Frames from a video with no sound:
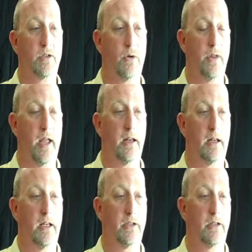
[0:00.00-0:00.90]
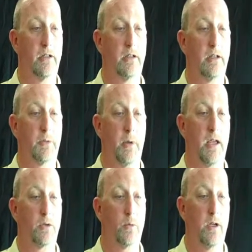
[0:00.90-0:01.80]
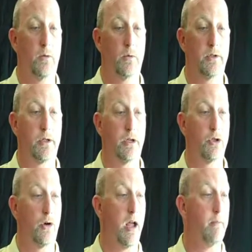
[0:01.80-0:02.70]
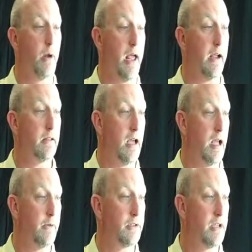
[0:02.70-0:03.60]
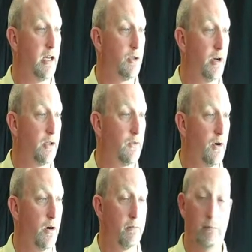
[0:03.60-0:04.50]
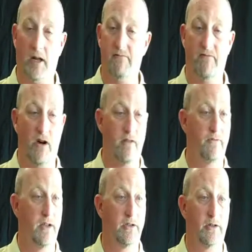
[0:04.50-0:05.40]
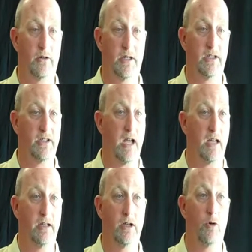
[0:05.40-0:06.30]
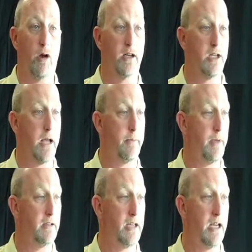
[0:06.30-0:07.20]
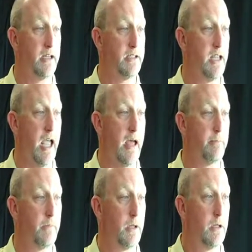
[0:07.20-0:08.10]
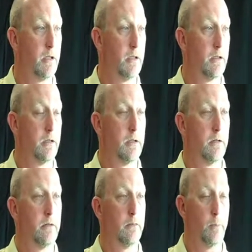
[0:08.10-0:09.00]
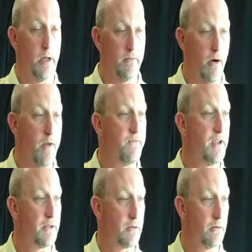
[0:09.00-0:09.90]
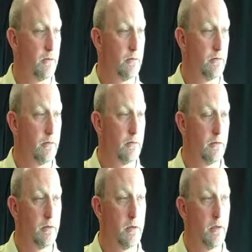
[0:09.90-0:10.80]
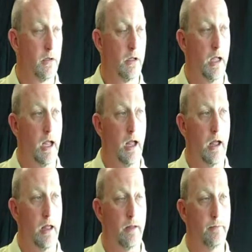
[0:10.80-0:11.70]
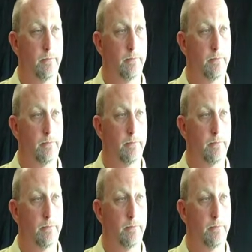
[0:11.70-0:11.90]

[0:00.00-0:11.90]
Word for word: next on that list this past week was uh, Gerard Black, the Iowa State transfer, played very physical inside, did a great job maintaining his gap played very physical. Uh,